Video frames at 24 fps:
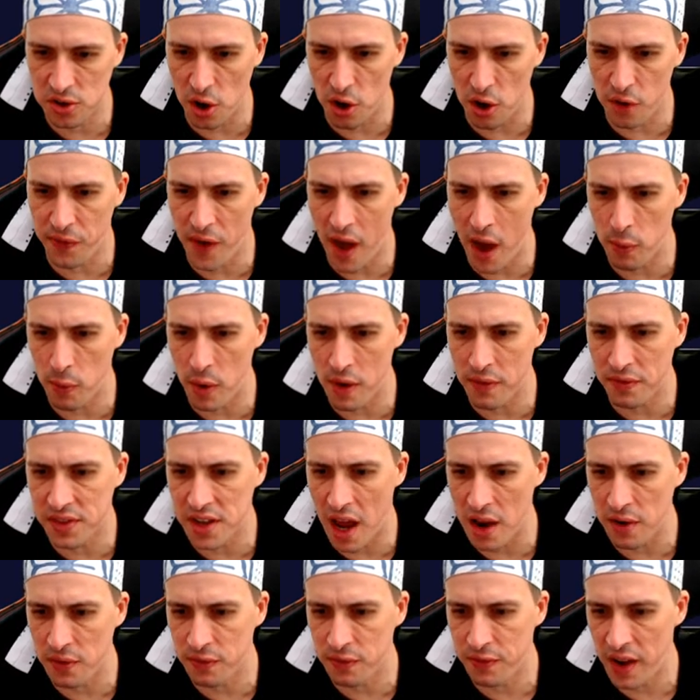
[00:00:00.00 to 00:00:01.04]
far we've
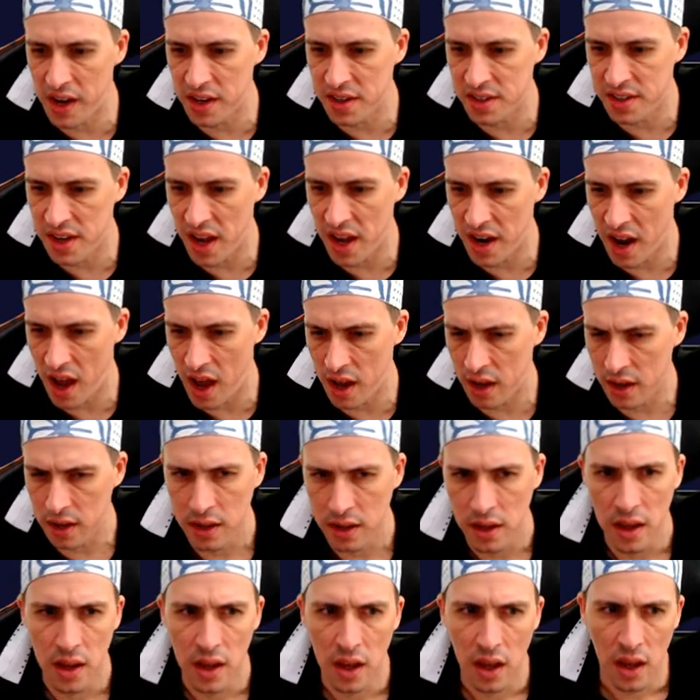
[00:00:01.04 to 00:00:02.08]
done Vendetta
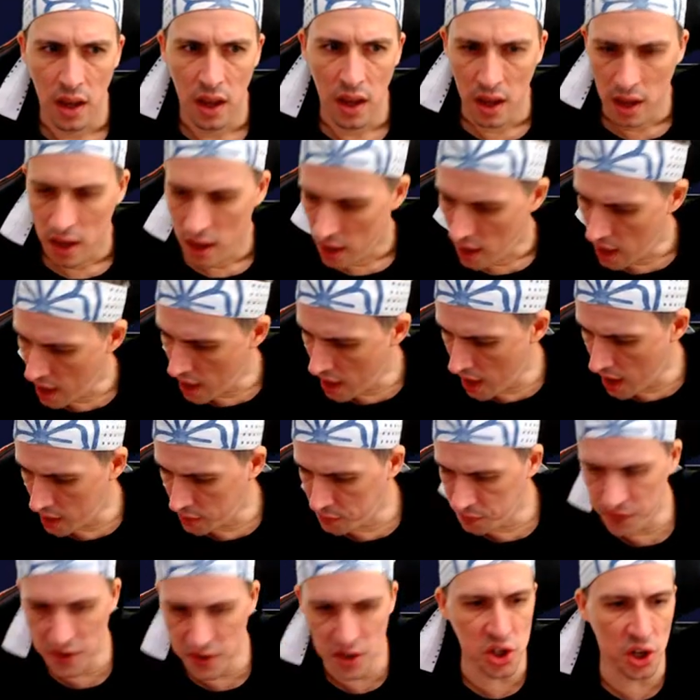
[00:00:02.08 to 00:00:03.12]

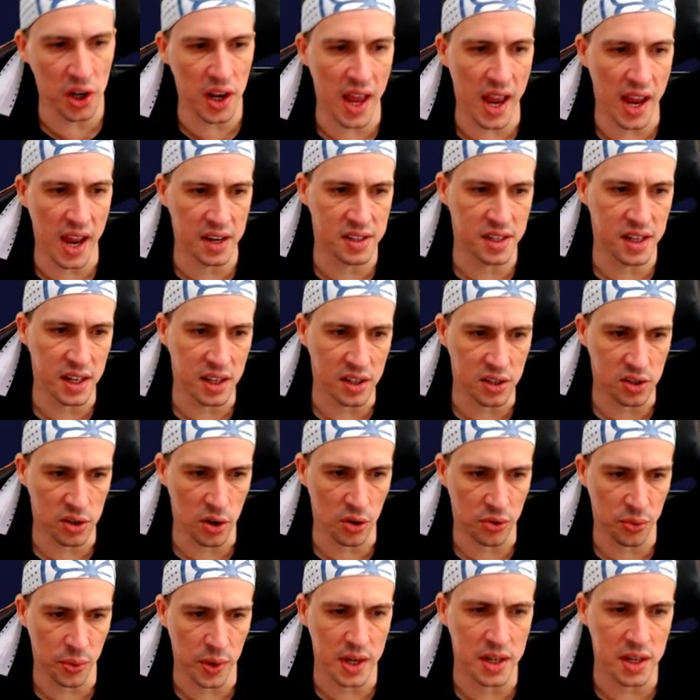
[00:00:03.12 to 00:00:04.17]
and Vigilante, so
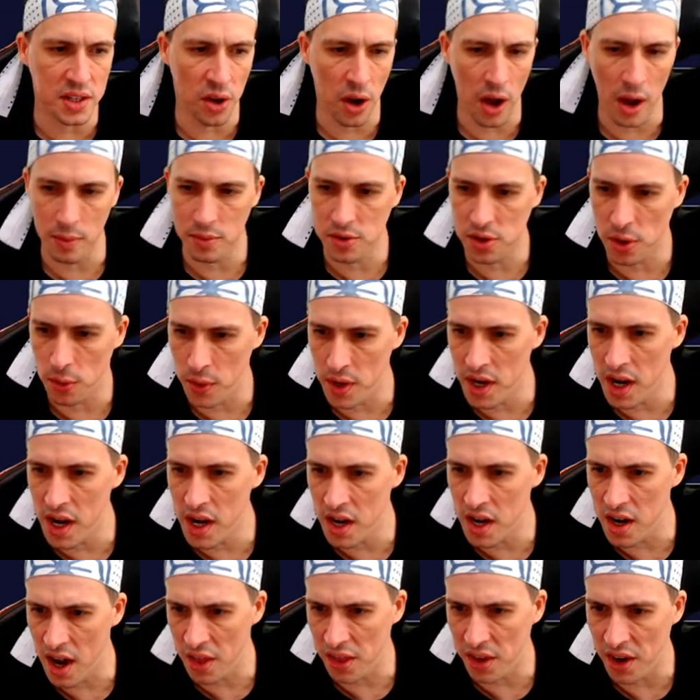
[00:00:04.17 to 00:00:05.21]
3 times. So we need
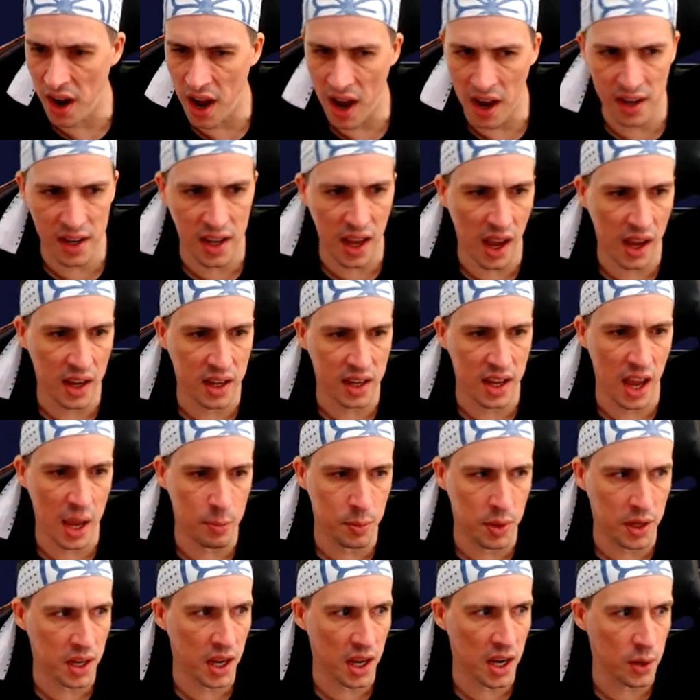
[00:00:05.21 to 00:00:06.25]
another arcade game
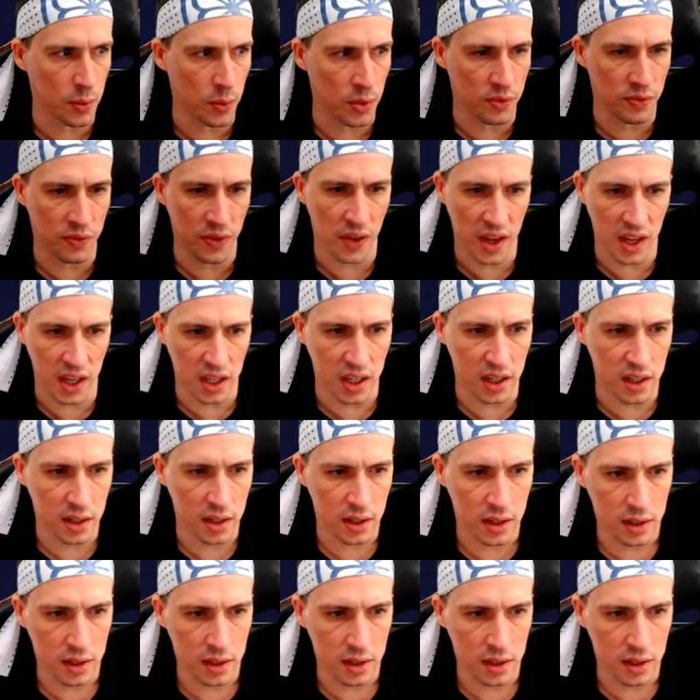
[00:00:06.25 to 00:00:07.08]
beginning with V.